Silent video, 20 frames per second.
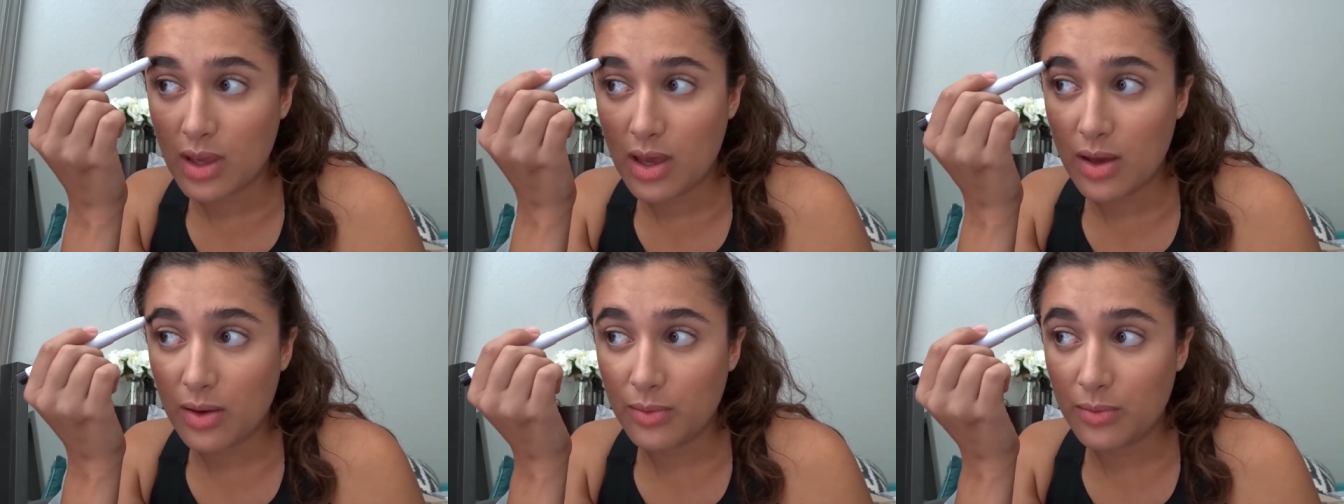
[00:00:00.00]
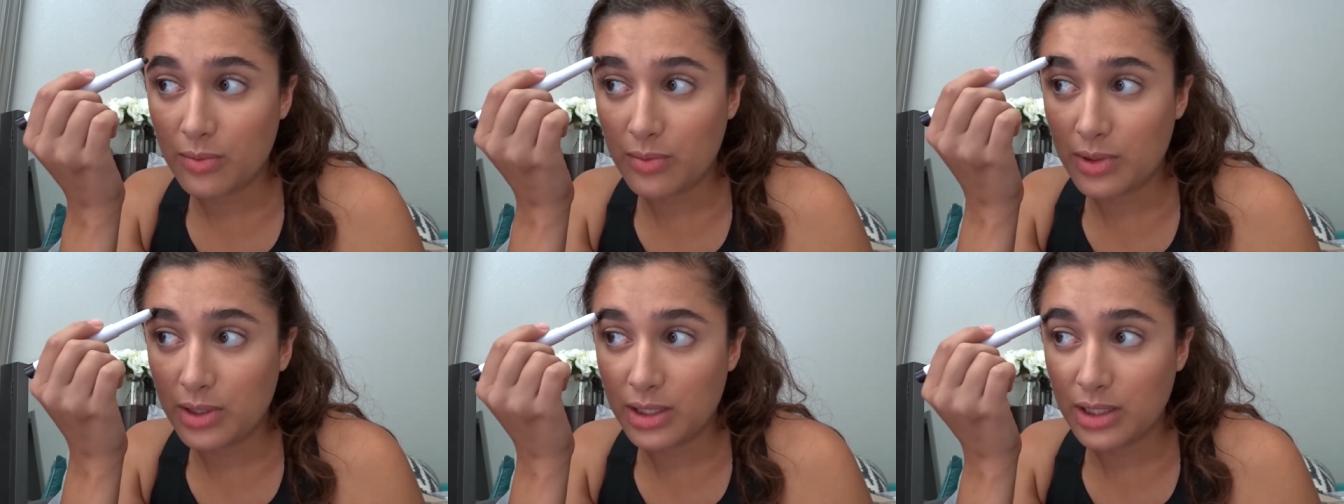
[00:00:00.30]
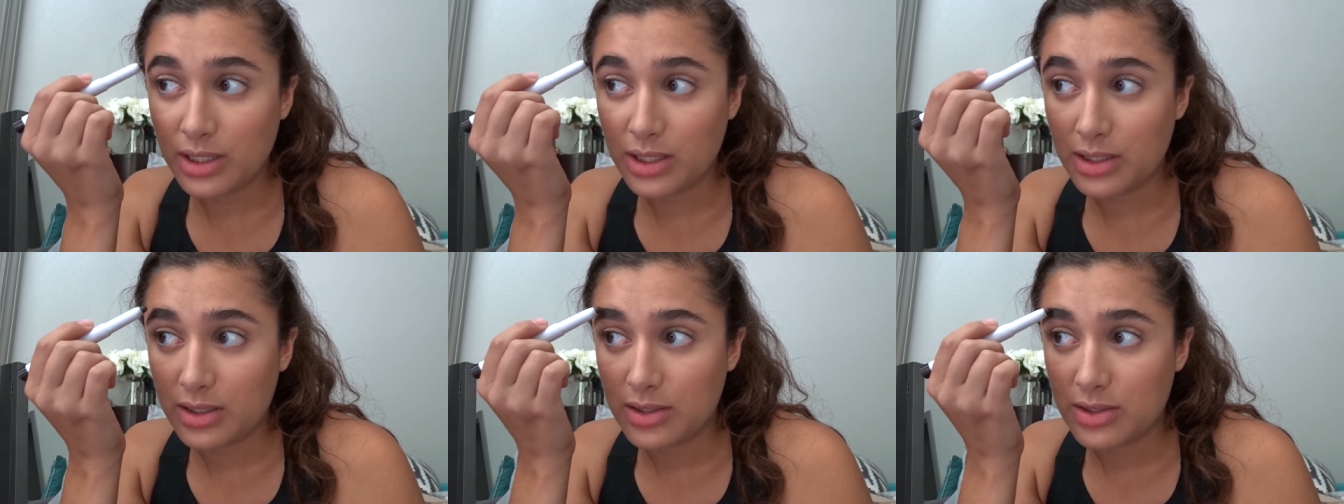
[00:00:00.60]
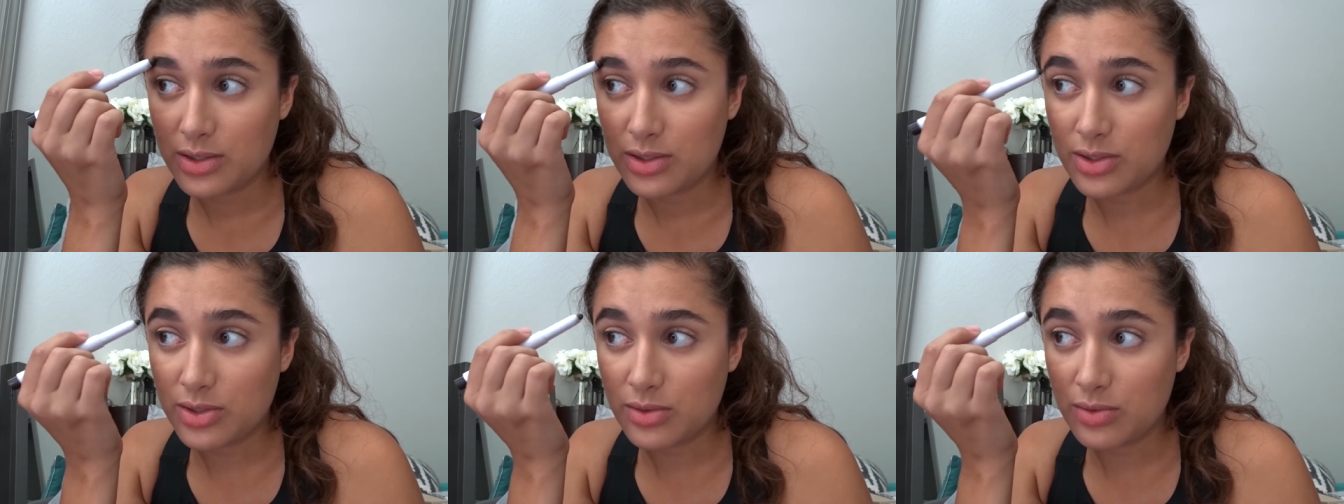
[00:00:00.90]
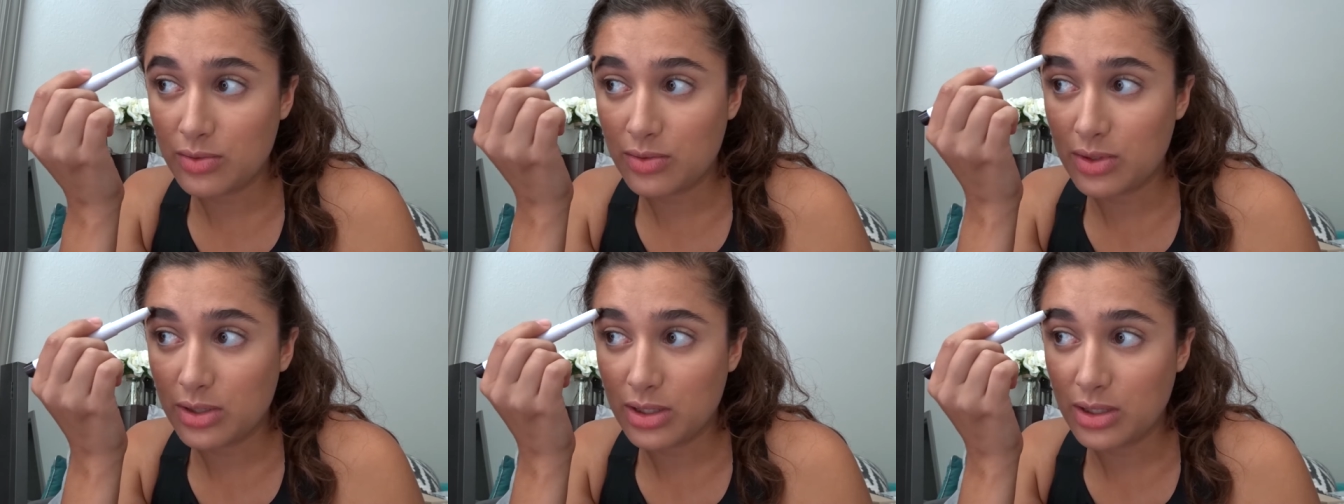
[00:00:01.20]
I really
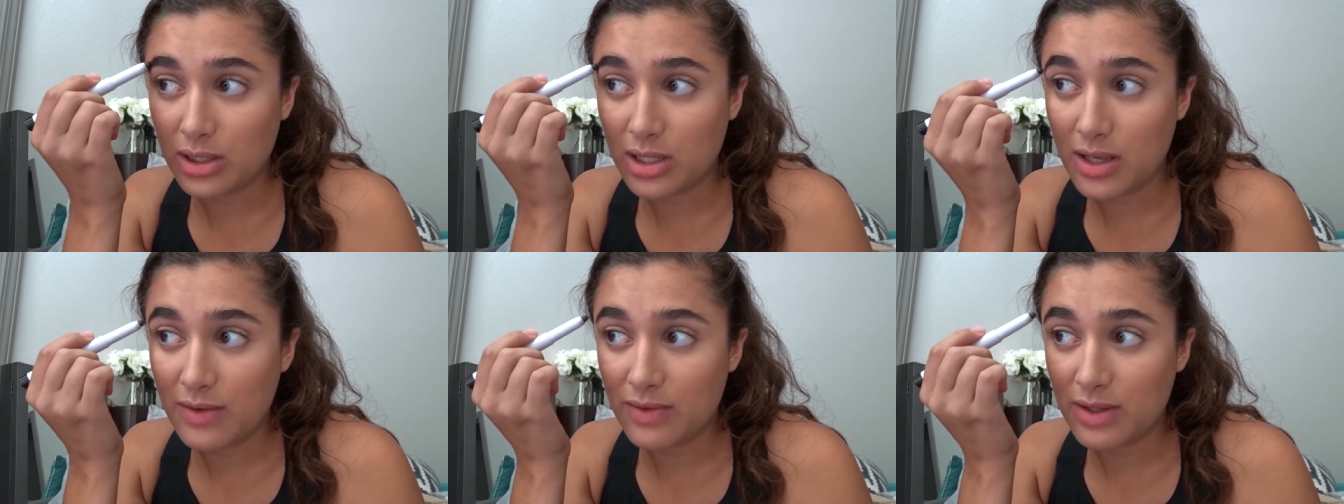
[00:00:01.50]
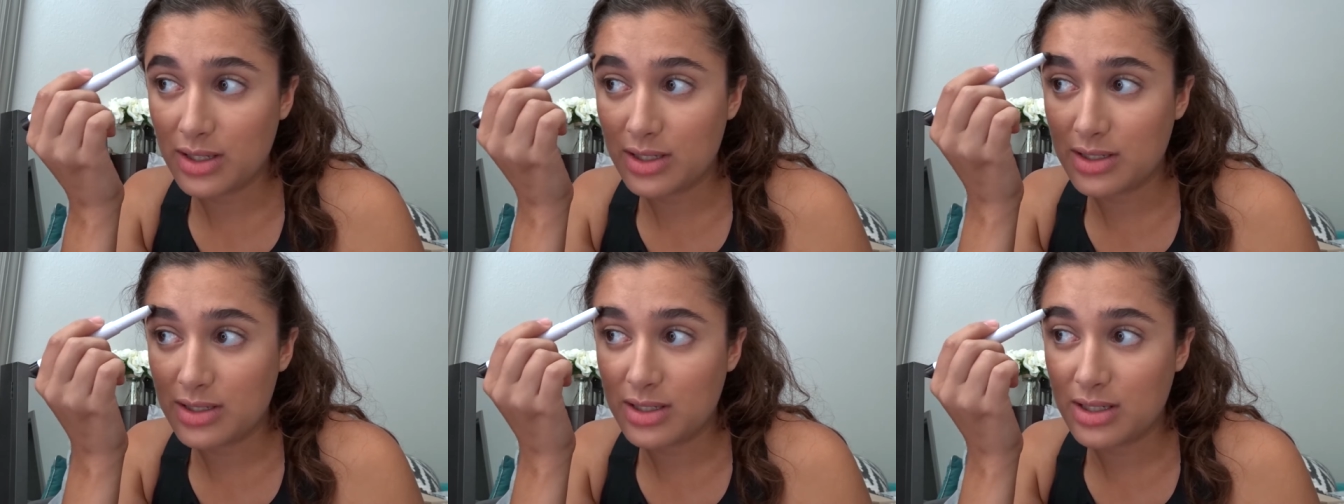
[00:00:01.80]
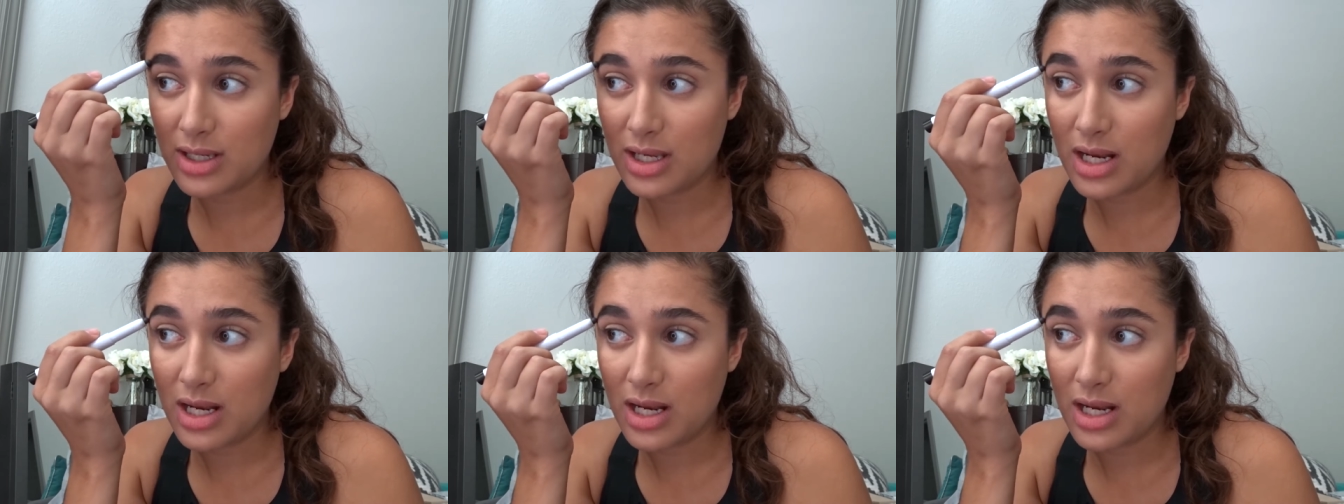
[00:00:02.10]
do love it.